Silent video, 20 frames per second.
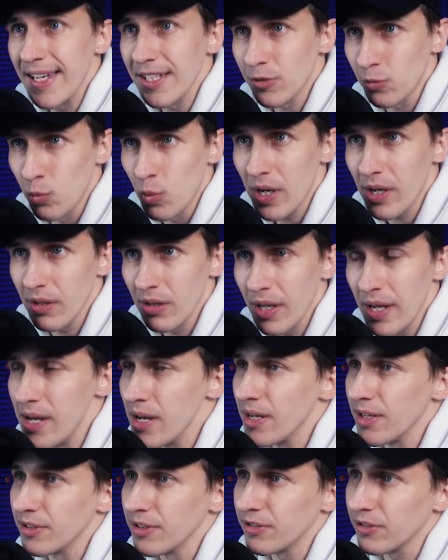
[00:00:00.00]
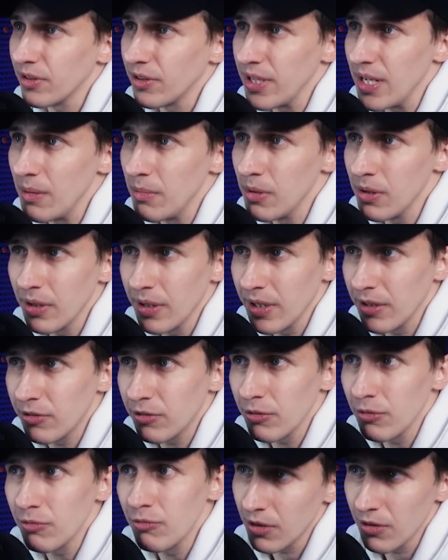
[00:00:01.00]
as well as the ability
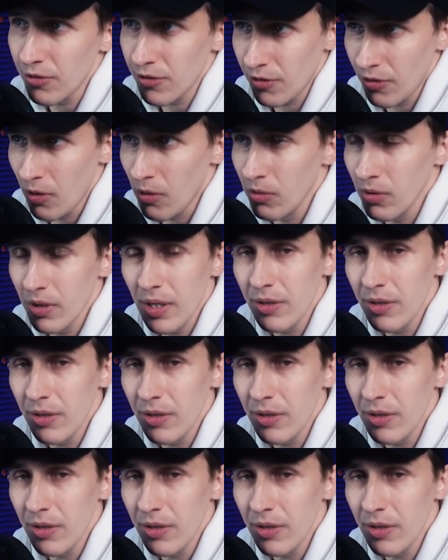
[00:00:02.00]
to control